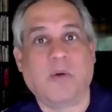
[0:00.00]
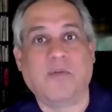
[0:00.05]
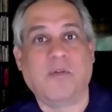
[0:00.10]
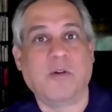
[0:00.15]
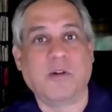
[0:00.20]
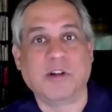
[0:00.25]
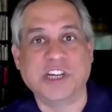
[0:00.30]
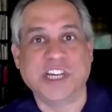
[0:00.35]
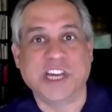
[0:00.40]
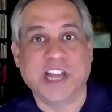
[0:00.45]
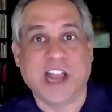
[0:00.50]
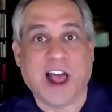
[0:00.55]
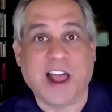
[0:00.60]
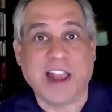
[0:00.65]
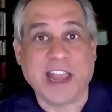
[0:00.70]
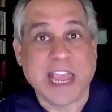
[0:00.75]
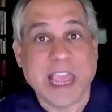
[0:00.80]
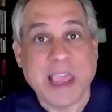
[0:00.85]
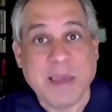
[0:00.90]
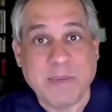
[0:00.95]
fortune
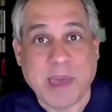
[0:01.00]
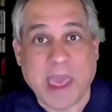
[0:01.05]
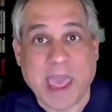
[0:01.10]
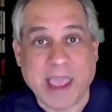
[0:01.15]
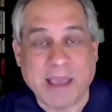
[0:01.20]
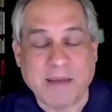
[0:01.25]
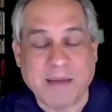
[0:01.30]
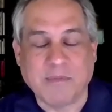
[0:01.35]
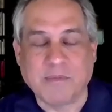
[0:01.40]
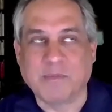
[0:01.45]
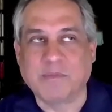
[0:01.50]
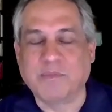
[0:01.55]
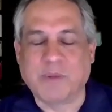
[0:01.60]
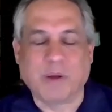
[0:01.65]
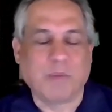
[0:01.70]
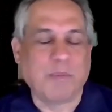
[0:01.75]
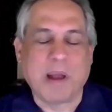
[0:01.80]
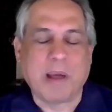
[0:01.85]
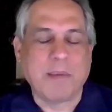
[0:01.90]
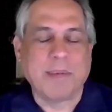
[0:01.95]
on eBay.
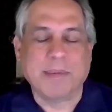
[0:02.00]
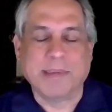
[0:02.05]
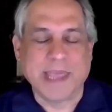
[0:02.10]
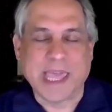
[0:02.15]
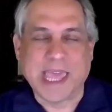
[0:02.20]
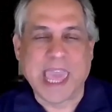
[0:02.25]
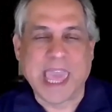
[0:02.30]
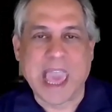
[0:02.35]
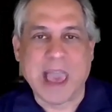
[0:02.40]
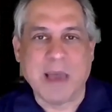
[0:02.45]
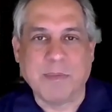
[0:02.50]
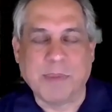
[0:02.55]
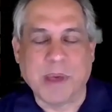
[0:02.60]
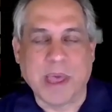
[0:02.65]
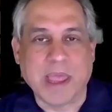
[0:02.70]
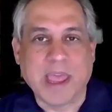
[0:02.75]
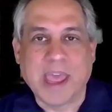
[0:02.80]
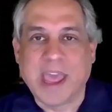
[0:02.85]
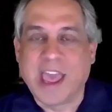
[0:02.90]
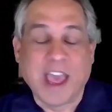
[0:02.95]
Well, probably can't,
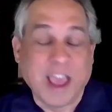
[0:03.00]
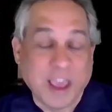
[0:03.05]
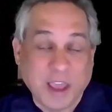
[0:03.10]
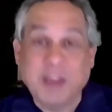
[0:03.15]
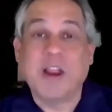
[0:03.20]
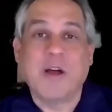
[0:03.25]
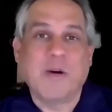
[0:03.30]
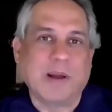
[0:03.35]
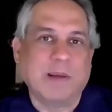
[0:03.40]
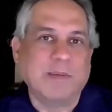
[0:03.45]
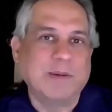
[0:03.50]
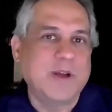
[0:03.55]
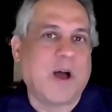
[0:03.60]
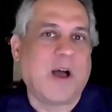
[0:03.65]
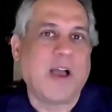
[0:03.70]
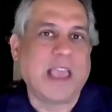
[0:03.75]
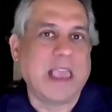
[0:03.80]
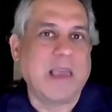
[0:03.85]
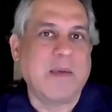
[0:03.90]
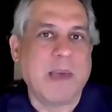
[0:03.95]
but you know what I'm
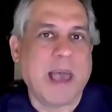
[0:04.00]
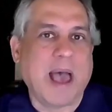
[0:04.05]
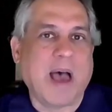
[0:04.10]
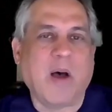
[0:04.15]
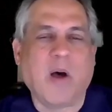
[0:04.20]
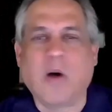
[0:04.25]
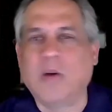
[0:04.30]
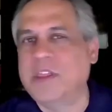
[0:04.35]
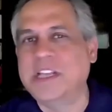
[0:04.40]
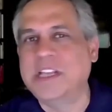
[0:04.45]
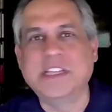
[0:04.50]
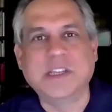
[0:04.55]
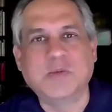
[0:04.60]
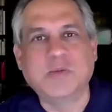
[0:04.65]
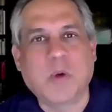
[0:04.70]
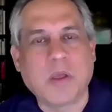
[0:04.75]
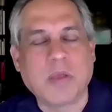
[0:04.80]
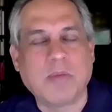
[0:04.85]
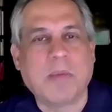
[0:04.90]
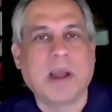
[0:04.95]
talking about. Oh, this is
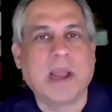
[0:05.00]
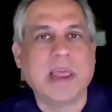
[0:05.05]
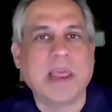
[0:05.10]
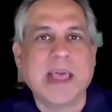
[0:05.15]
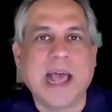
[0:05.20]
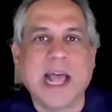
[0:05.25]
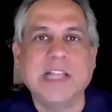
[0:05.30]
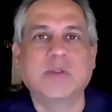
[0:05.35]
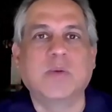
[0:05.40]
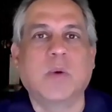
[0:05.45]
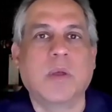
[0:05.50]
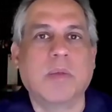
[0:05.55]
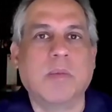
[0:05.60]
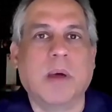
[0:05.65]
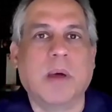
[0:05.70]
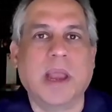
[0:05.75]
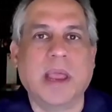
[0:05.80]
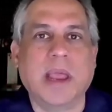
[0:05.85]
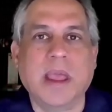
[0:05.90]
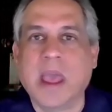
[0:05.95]
worth money. That's worth
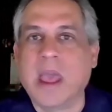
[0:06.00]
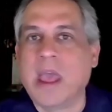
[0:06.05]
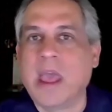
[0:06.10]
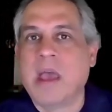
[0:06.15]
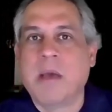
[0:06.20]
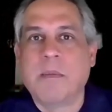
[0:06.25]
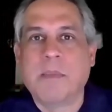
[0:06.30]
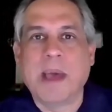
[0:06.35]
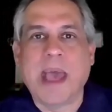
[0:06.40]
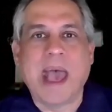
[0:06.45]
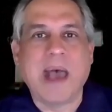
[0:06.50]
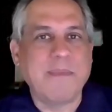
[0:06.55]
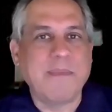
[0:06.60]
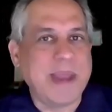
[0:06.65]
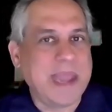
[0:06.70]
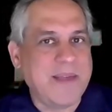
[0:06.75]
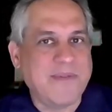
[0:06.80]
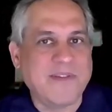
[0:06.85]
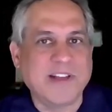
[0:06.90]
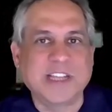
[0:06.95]
money. But how
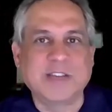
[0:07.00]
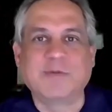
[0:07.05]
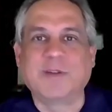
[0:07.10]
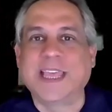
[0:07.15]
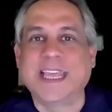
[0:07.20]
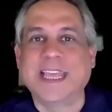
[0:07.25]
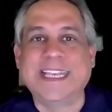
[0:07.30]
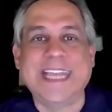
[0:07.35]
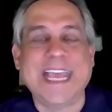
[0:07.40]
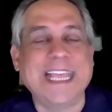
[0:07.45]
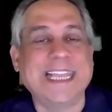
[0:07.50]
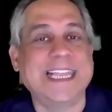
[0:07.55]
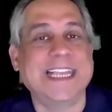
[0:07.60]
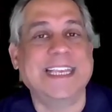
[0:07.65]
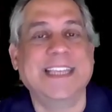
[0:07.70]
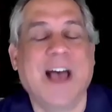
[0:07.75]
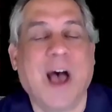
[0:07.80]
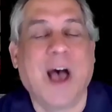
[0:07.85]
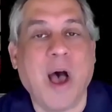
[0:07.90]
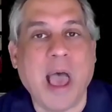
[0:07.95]
many of us really take the
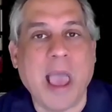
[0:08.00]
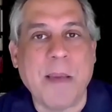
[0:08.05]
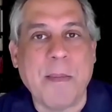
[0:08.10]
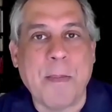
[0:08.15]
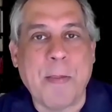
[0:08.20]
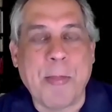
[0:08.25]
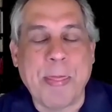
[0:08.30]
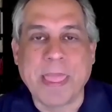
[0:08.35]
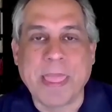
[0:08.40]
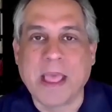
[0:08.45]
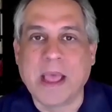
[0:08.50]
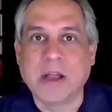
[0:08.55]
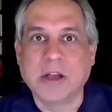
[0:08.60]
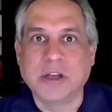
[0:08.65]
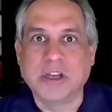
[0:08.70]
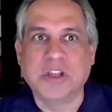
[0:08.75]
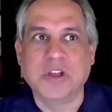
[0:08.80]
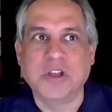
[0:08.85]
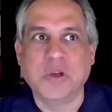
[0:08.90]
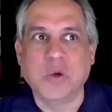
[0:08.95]
time
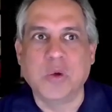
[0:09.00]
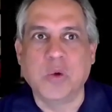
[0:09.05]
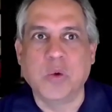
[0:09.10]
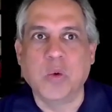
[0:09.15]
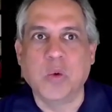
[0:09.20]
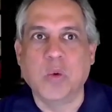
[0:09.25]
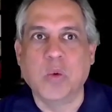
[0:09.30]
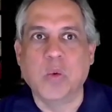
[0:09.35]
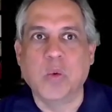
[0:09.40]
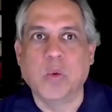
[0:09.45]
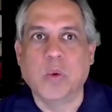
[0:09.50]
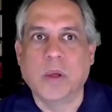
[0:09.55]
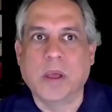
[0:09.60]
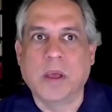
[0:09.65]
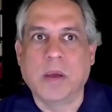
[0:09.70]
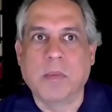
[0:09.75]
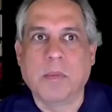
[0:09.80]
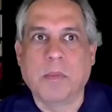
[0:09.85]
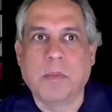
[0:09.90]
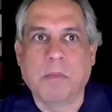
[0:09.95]
to
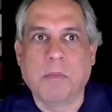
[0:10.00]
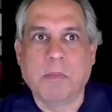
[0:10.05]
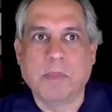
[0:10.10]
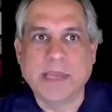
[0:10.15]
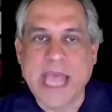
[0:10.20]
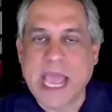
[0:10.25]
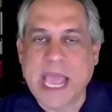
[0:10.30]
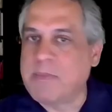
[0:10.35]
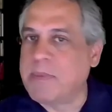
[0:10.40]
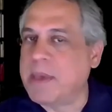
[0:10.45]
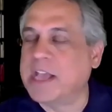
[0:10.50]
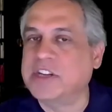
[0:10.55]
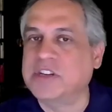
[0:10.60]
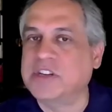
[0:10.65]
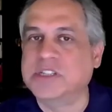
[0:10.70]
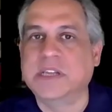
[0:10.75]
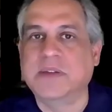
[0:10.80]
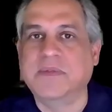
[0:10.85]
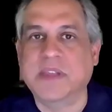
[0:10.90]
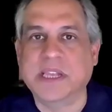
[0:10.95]
take
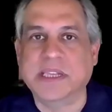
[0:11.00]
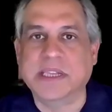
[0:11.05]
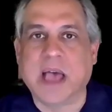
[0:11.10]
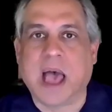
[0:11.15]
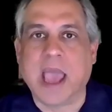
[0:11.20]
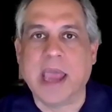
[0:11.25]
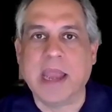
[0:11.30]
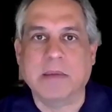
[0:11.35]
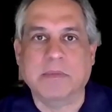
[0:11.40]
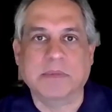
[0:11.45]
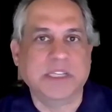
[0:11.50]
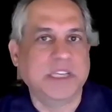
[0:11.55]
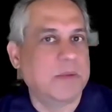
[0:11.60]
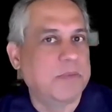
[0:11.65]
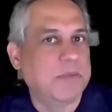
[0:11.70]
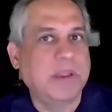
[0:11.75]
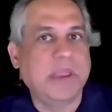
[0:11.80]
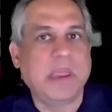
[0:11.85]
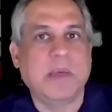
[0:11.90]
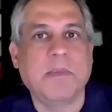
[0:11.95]
pictures of these items, to
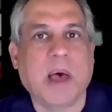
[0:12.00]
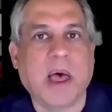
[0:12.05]
put them